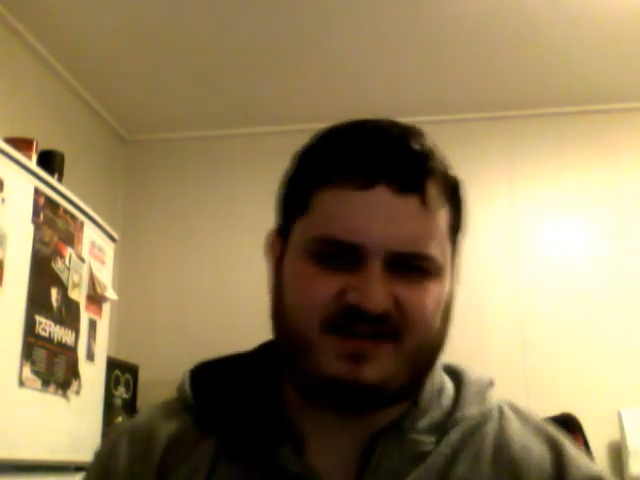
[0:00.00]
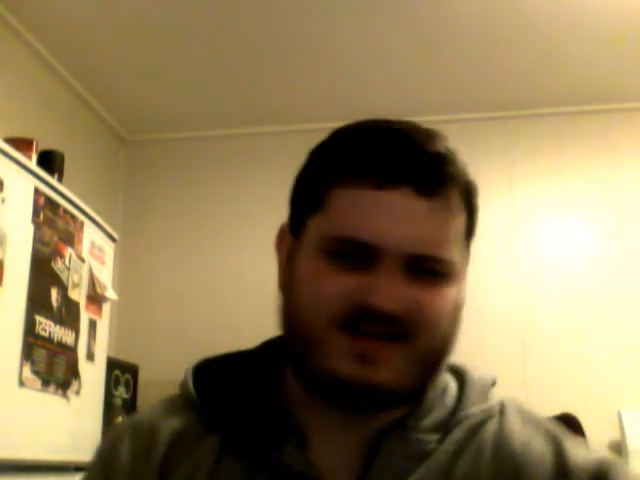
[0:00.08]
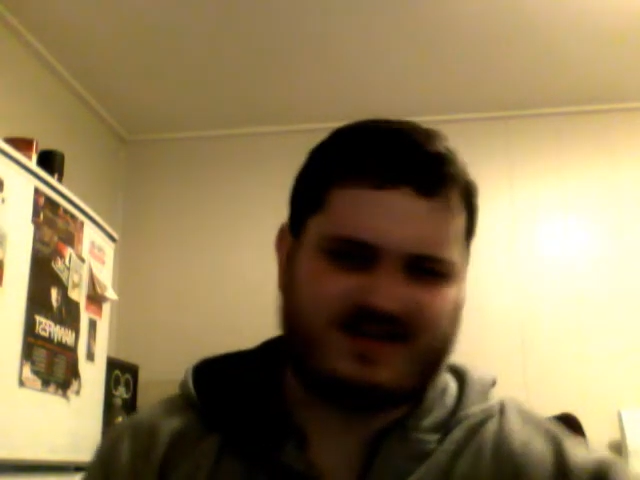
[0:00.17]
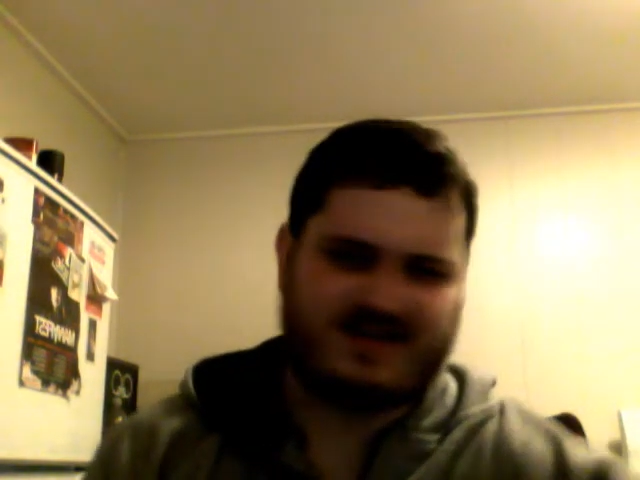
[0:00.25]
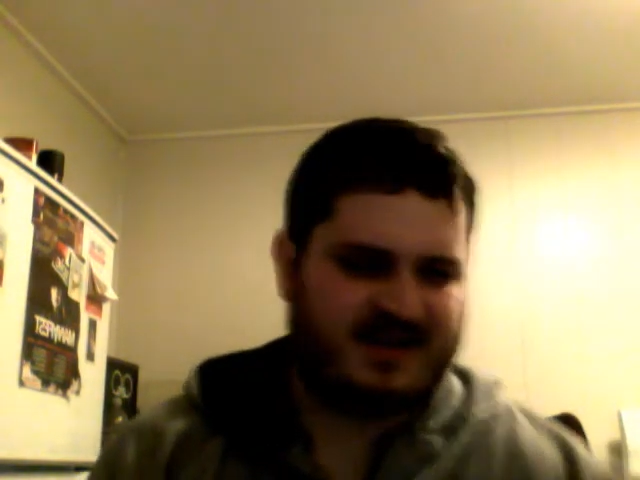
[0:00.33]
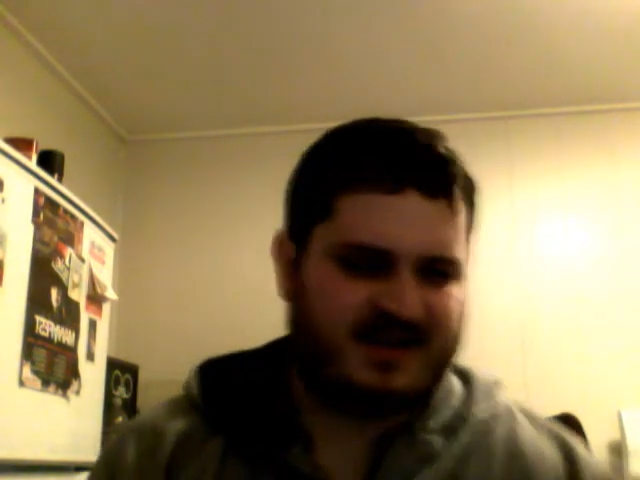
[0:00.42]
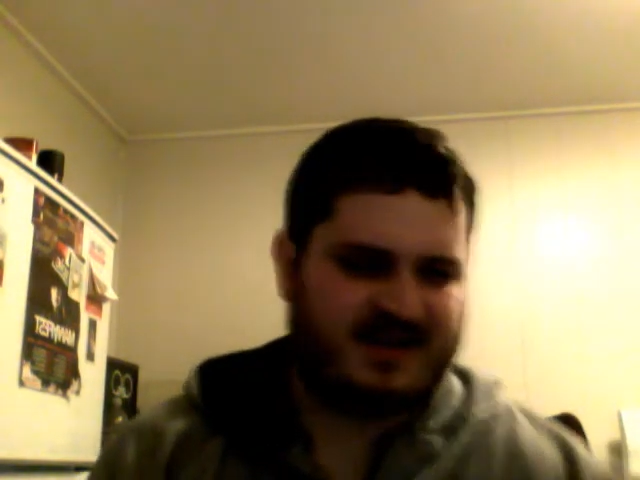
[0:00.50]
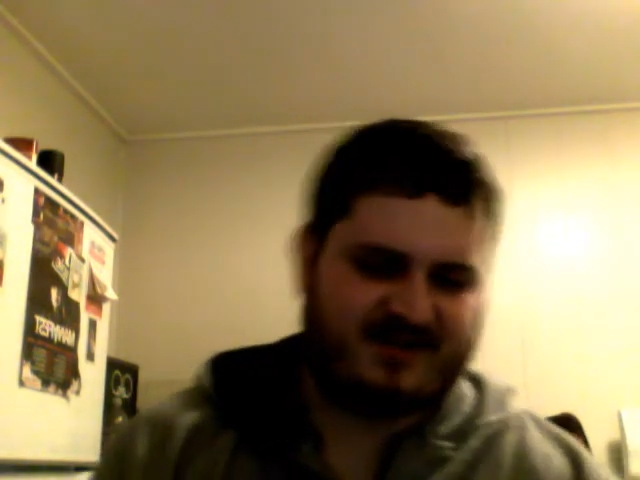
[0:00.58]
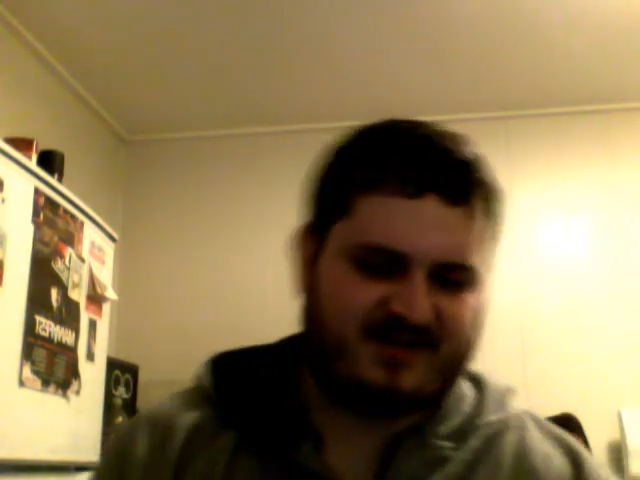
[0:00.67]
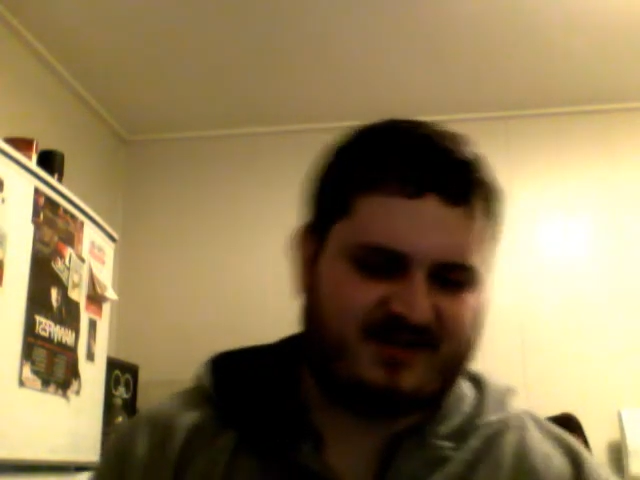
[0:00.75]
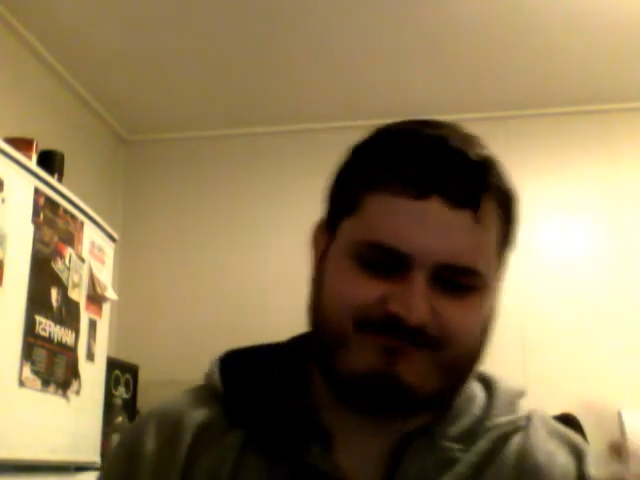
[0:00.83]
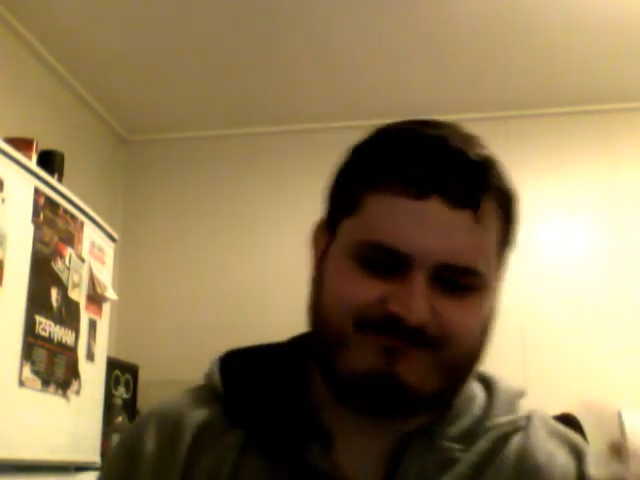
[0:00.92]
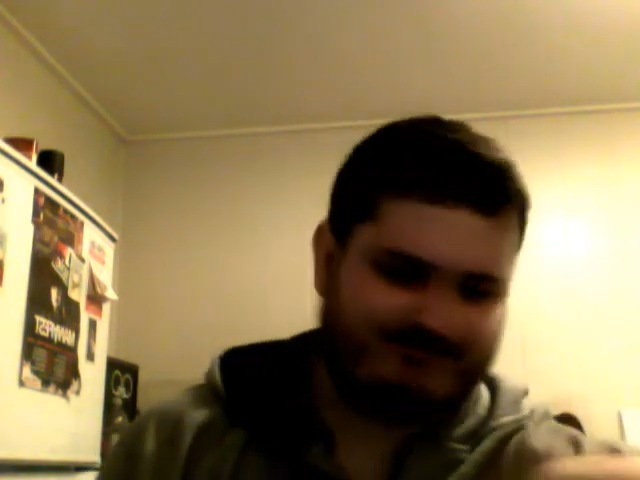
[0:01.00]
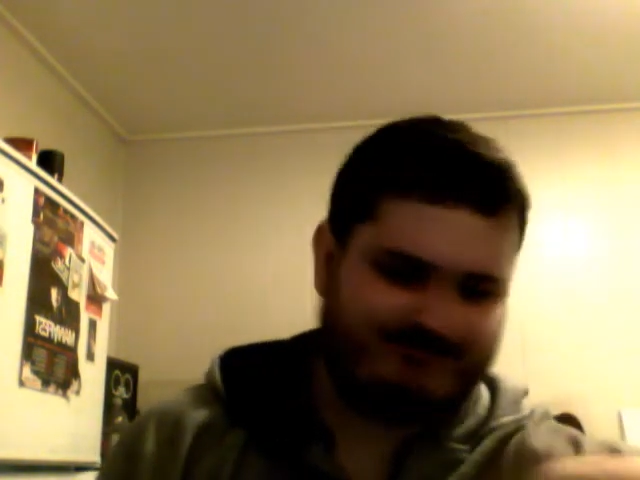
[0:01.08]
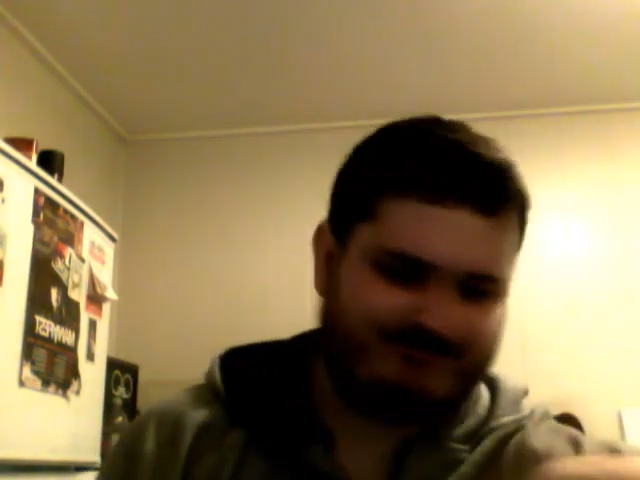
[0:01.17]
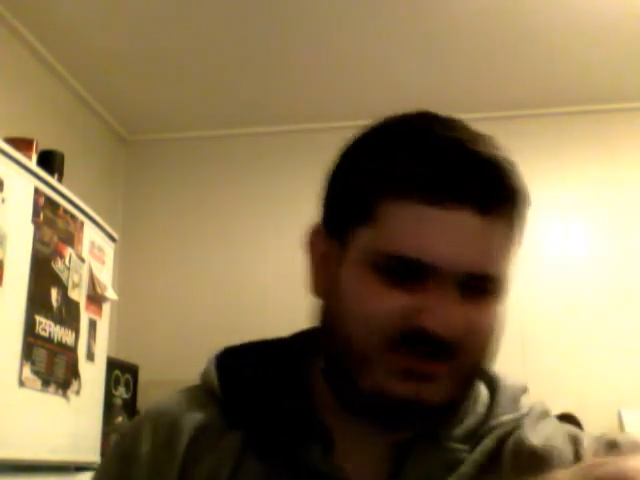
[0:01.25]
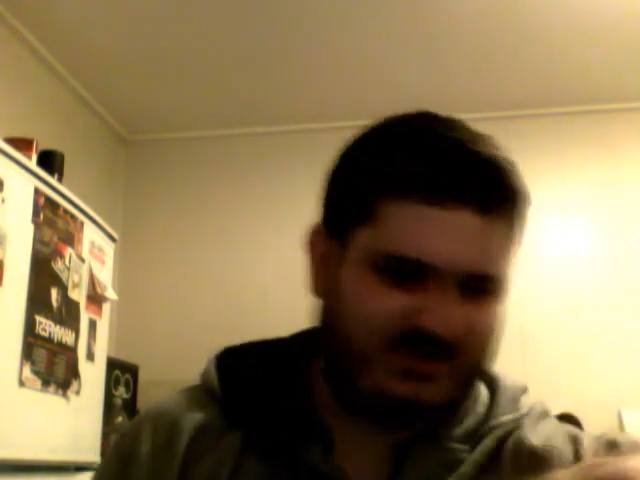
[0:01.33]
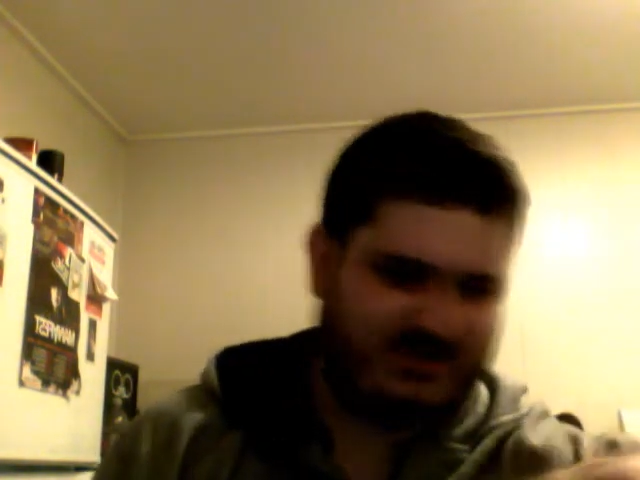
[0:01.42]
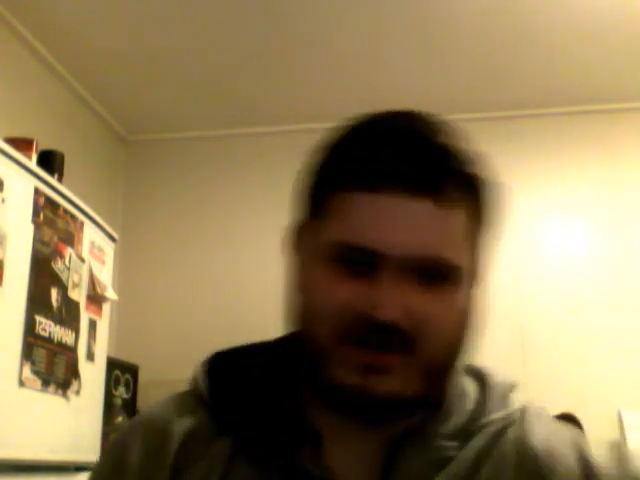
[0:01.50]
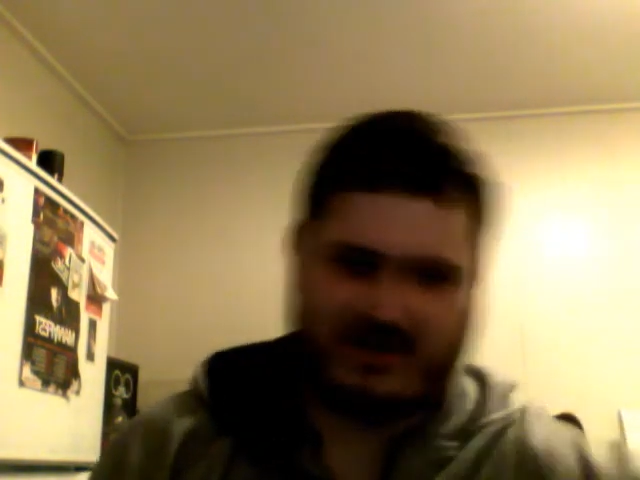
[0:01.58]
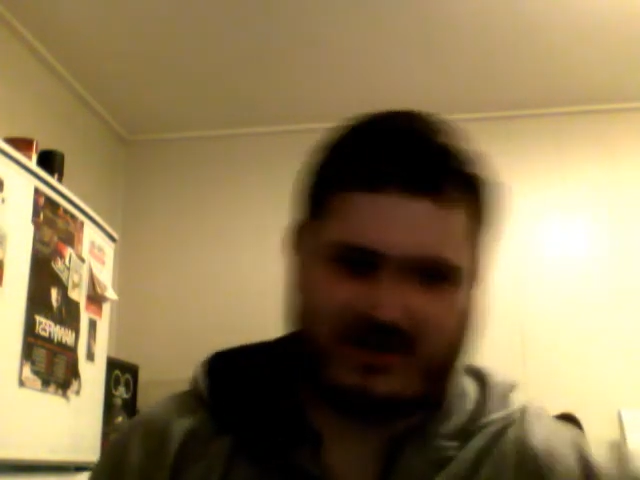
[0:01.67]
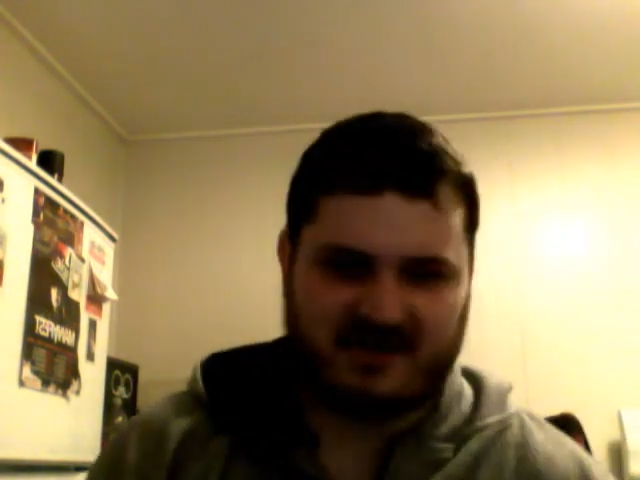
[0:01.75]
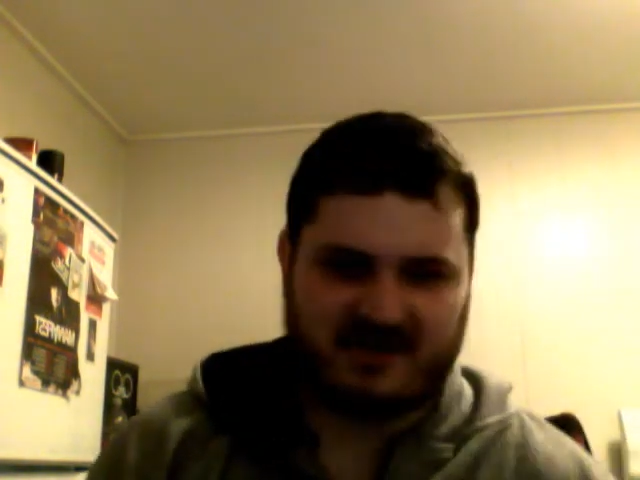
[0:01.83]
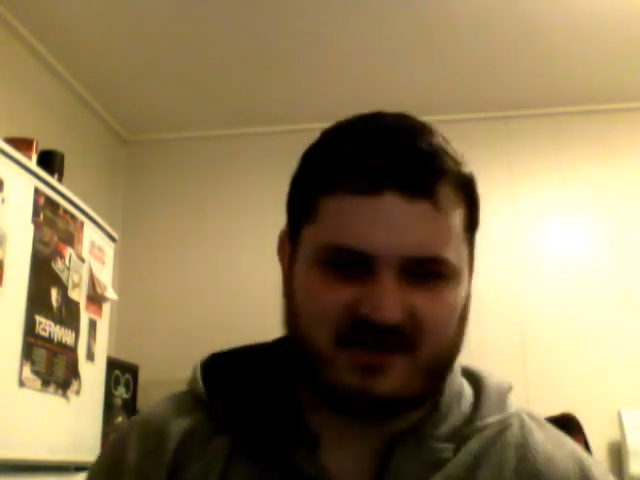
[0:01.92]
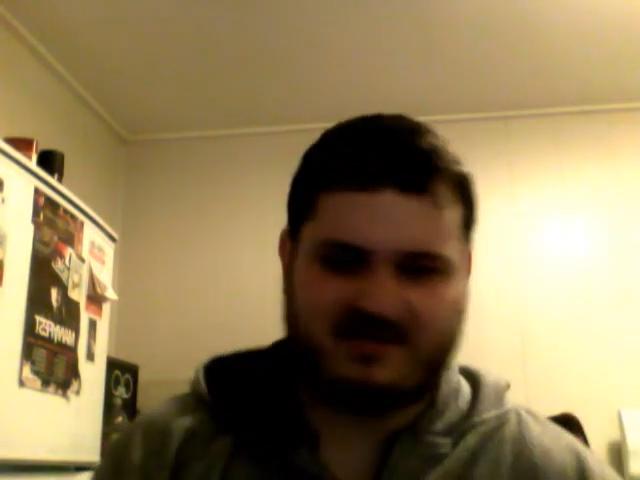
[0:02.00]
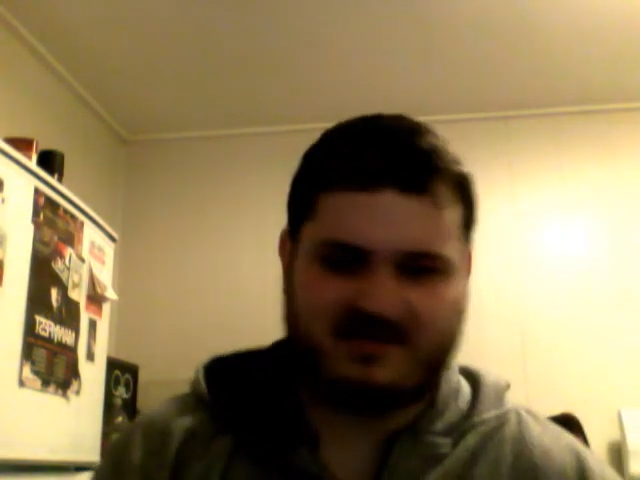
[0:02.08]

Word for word: scanning, screening,